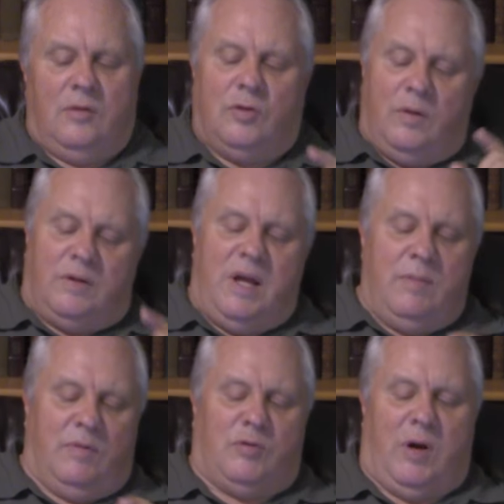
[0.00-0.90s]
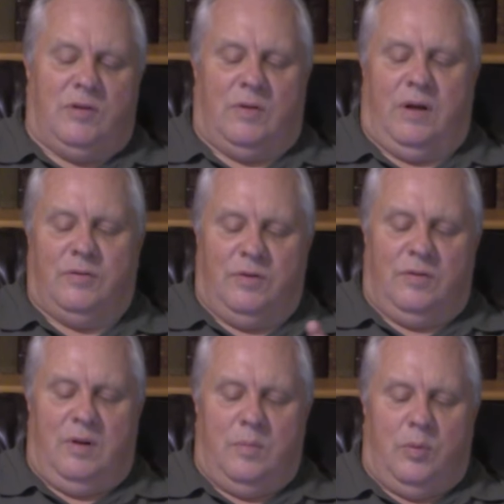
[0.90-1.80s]
So the team of translators, this
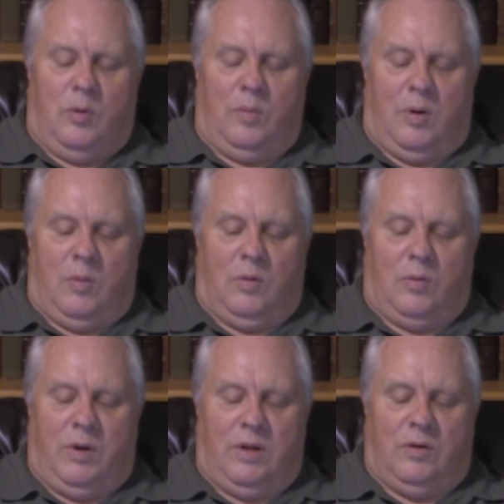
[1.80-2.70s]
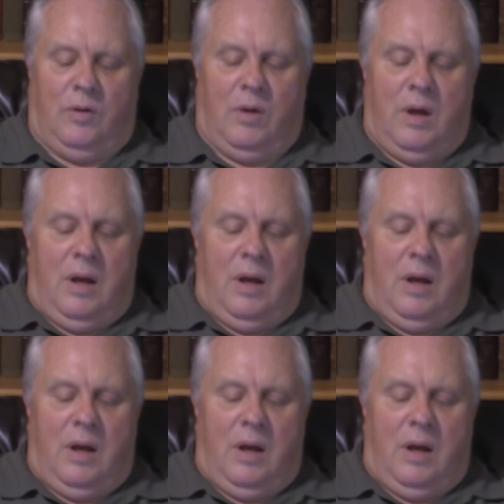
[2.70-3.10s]
is the important part I wanted to get to,